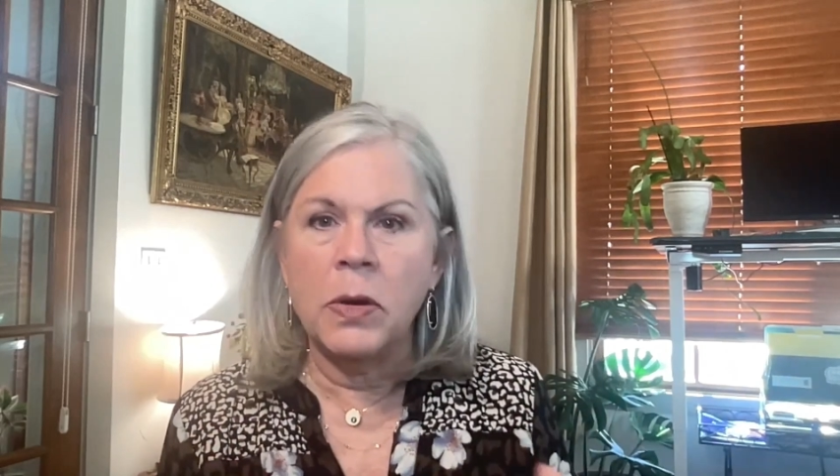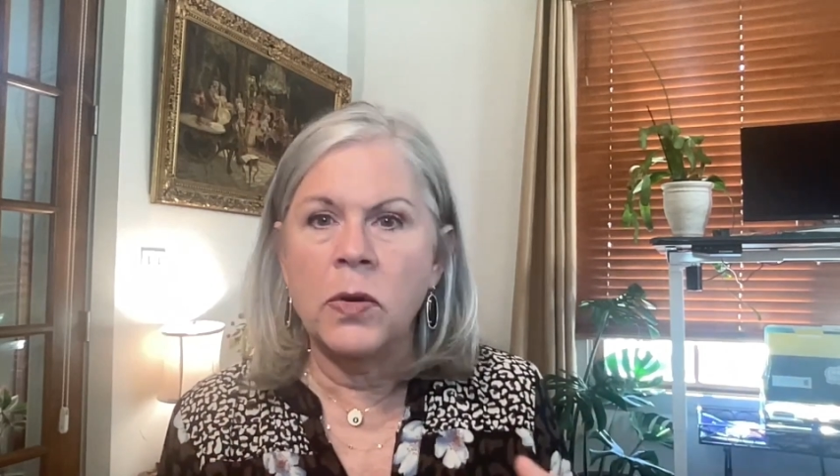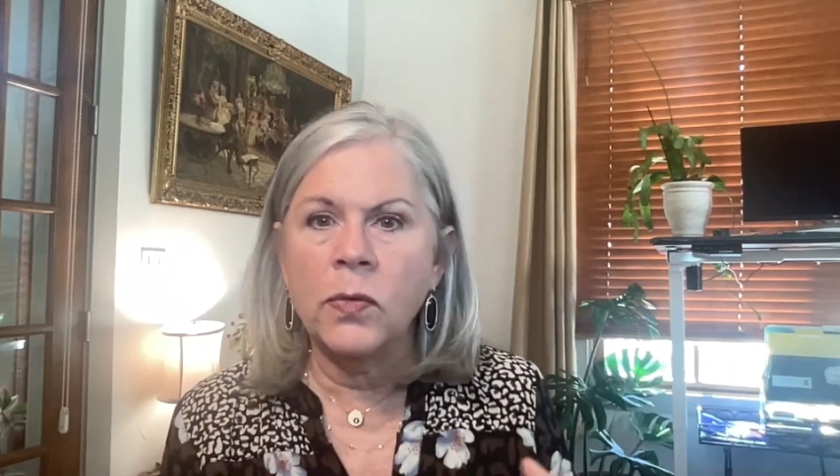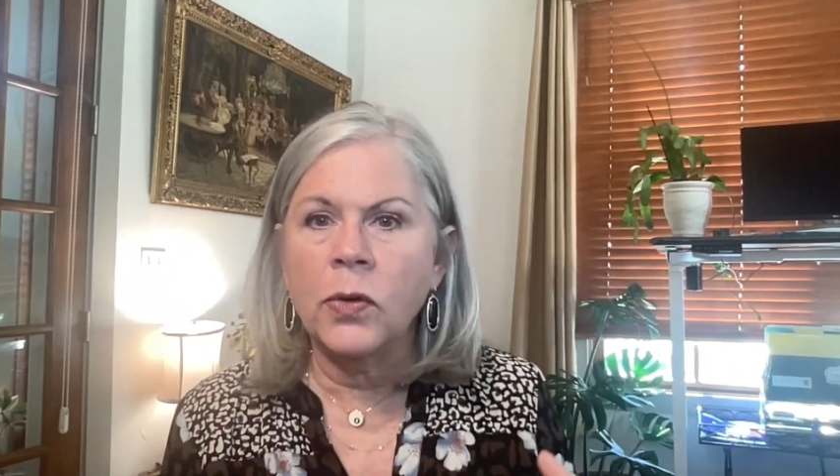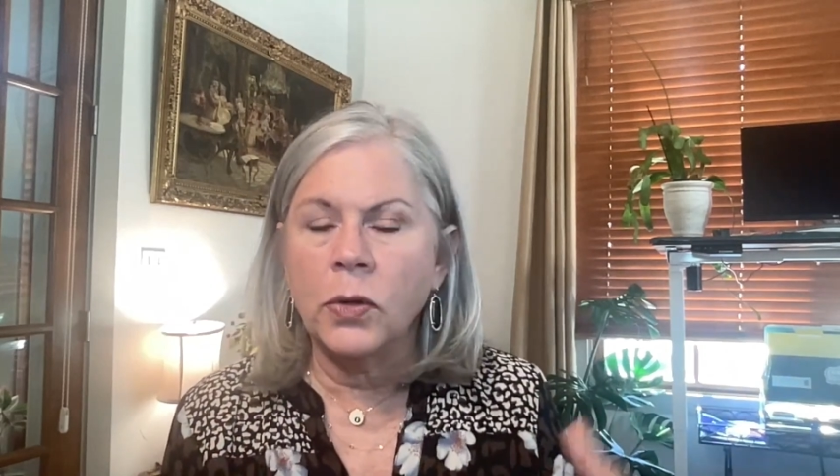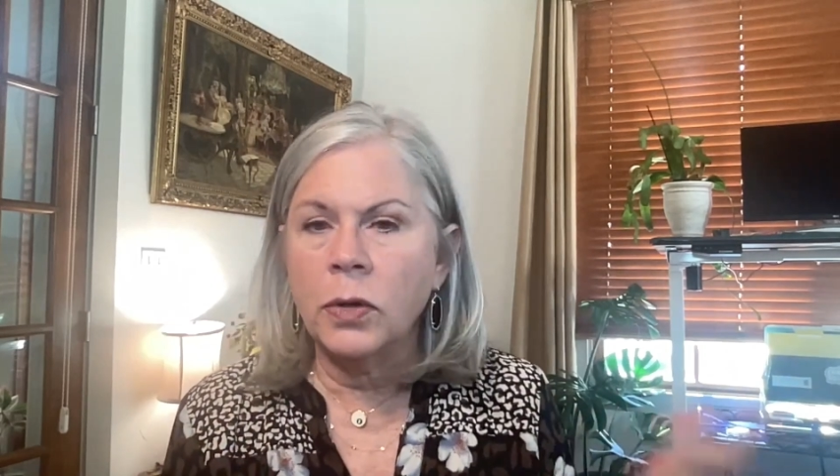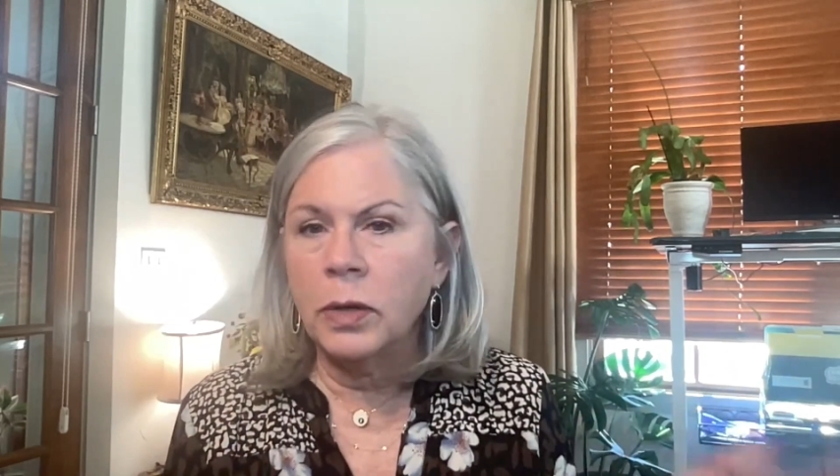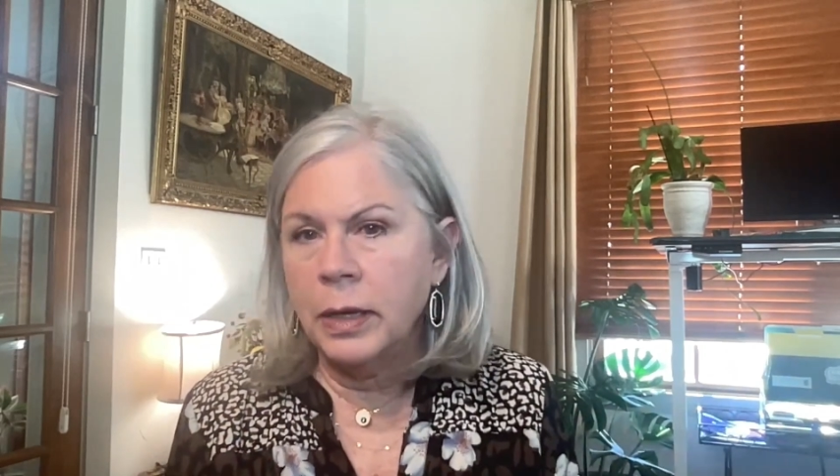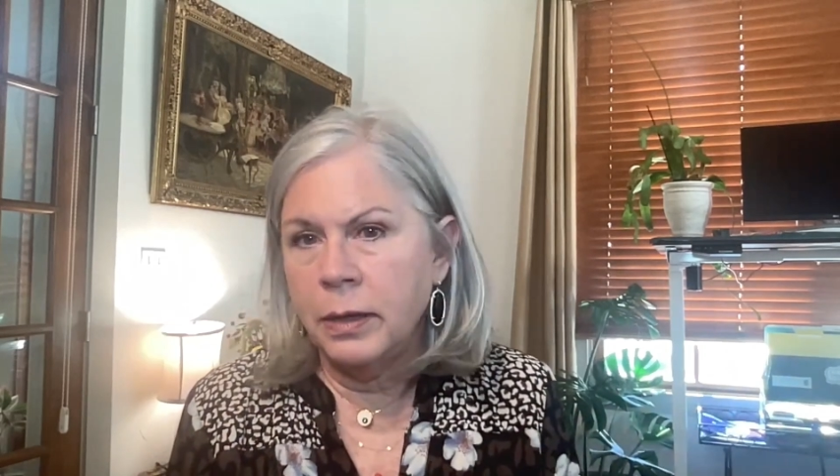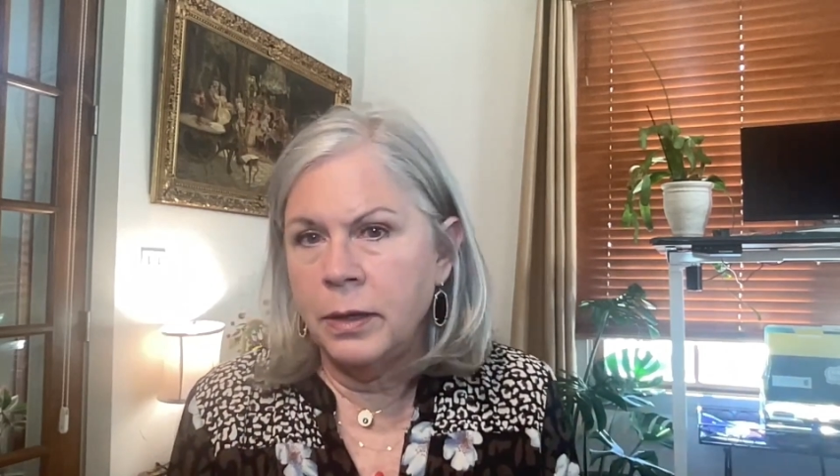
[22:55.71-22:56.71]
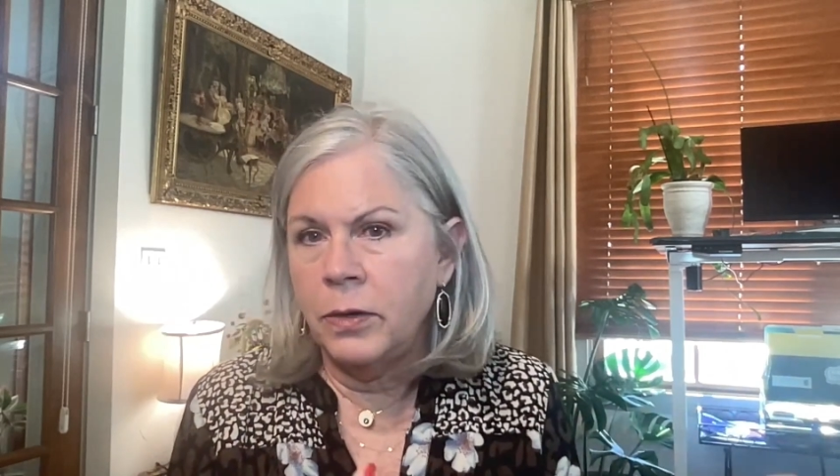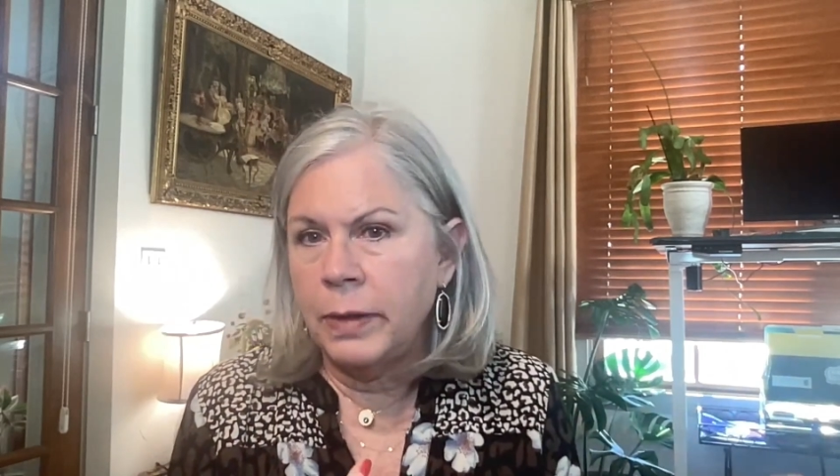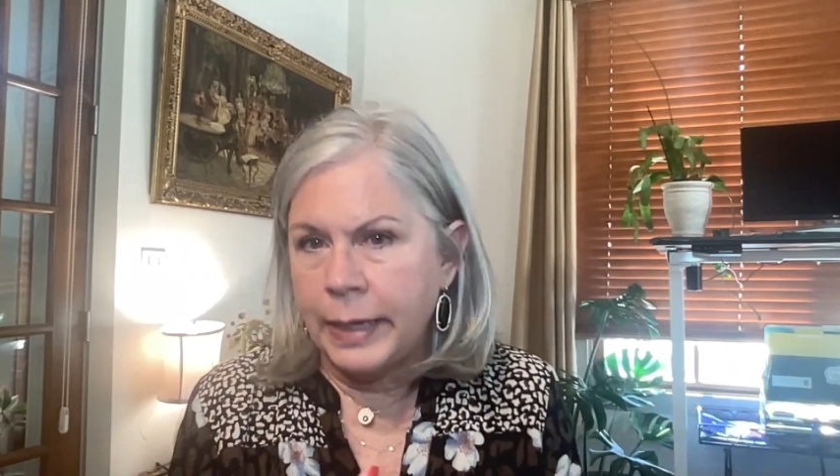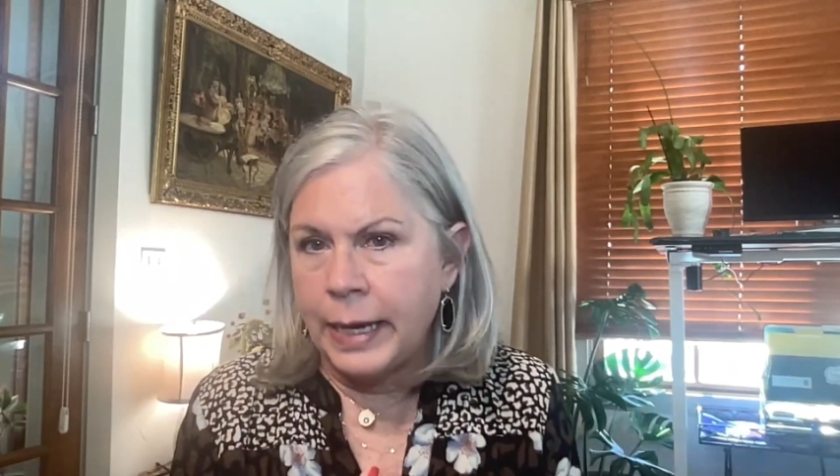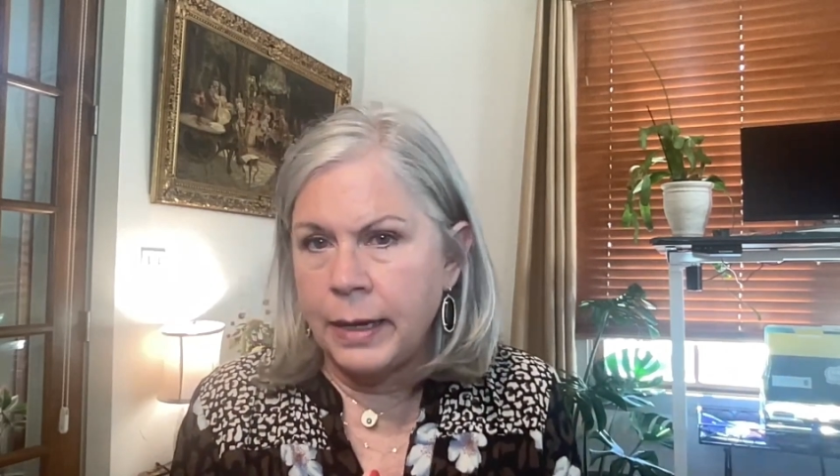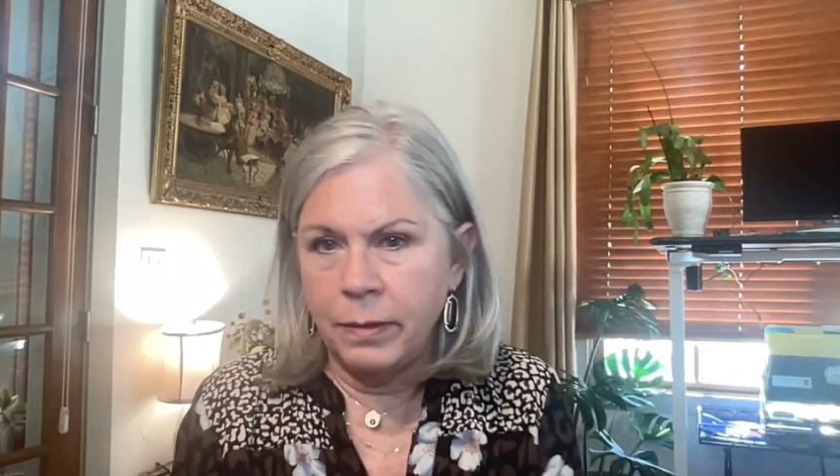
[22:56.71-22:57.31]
over, like